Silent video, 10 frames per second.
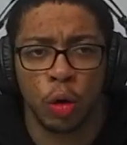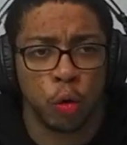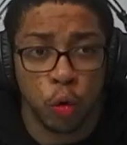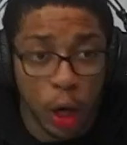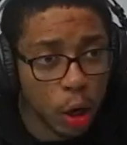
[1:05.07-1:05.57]

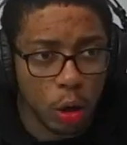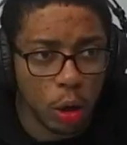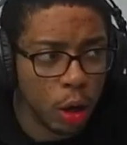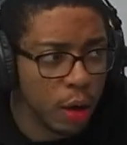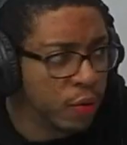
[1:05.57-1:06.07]

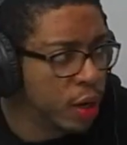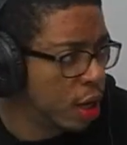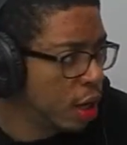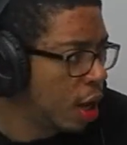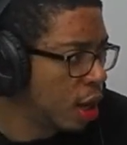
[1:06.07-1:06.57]
critical of
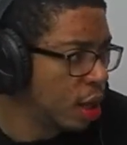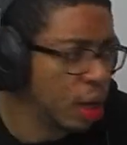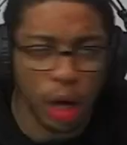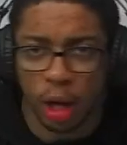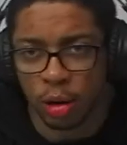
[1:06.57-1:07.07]
Nicki, I
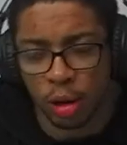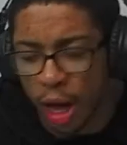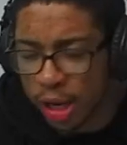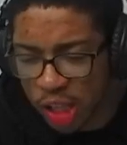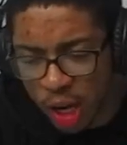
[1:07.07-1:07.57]
think
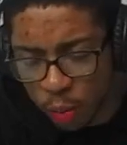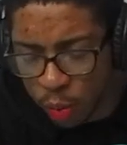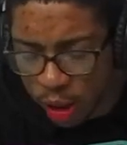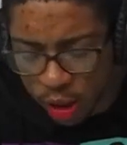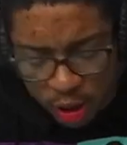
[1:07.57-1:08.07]
last time
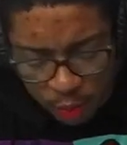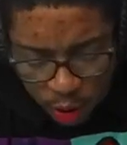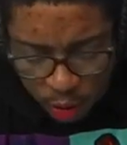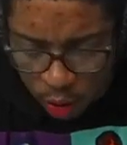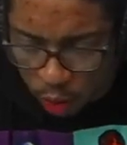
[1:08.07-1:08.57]
we did
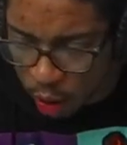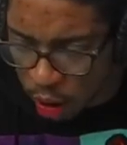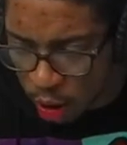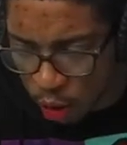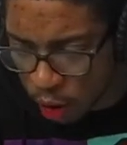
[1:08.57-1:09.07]
something, we
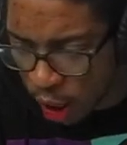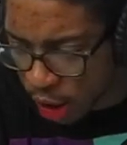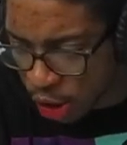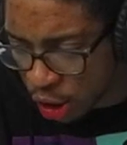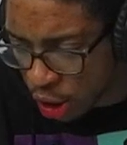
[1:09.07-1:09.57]
did a
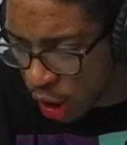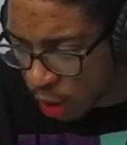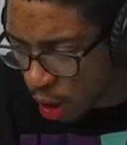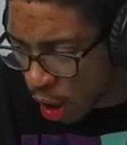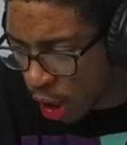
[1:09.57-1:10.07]
reaction to Nicki
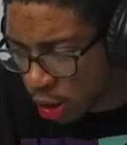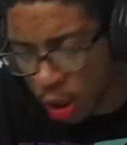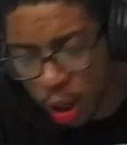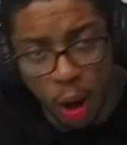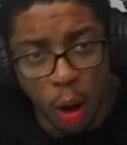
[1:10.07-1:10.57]
Minaj
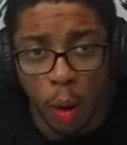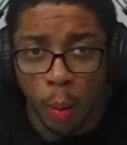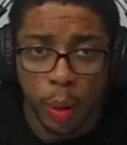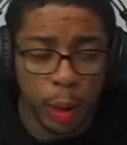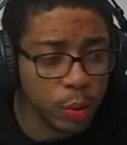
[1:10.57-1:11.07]

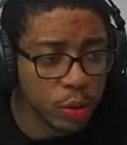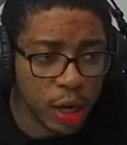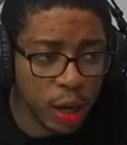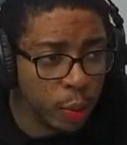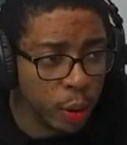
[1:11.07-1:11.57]
people
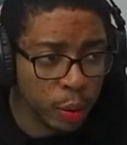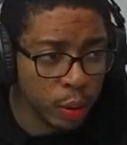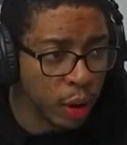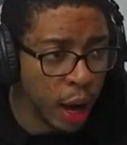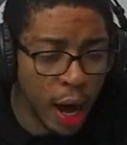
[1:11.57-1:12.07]
said we
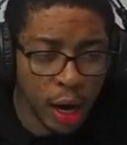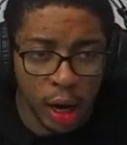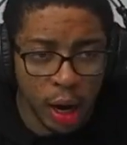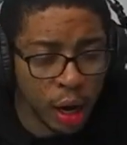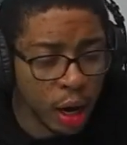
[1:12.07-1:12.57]
were out of
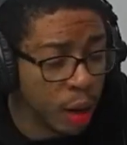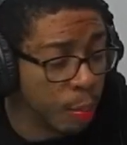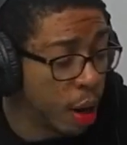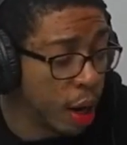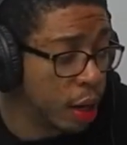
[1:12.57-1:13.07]
line, out of
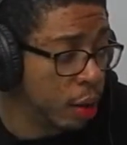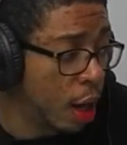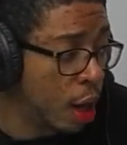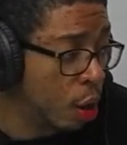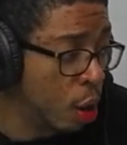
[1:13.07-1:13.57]
pocket,
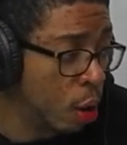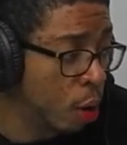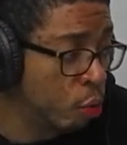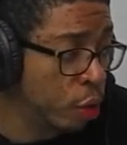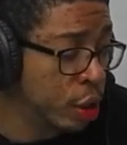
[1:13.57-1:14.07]
out of
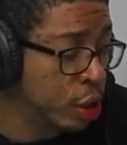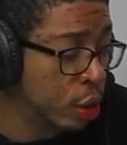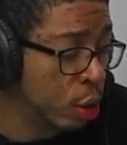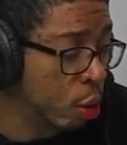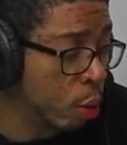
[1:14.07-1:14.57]
our
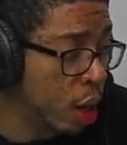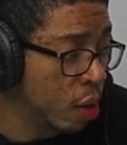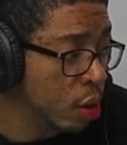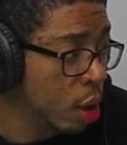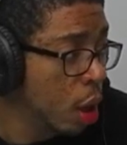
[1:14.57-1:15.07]
reaching or
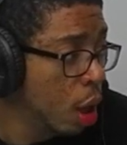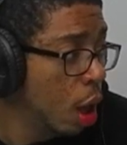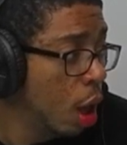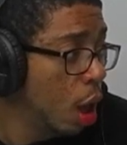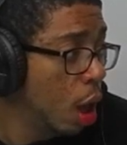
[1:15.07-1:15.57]
whatever.
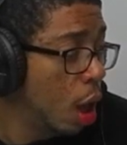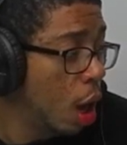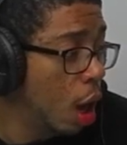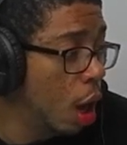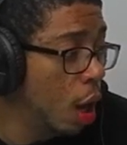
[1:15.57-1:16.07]

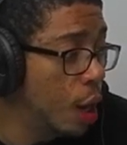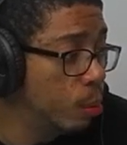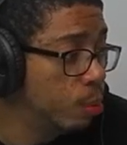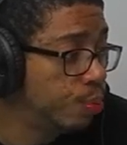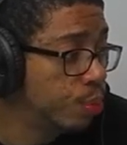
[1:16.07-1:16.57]

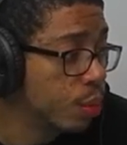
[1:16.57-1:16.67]
Um,